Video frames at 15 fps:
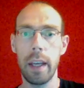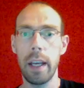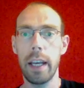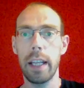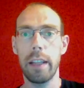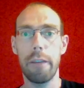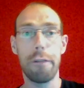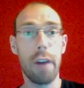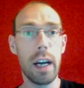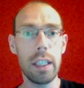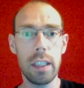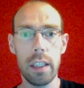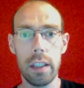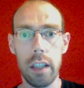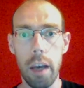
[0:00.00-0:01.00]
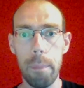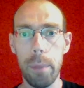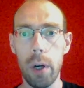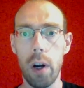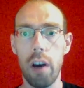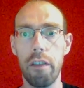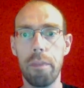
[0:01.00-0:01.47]
The vast
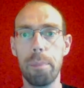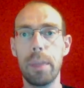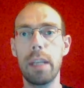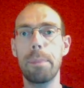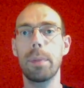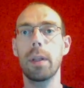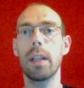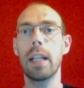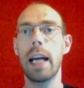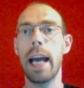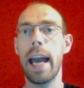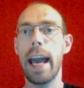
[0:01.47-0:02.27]
number of people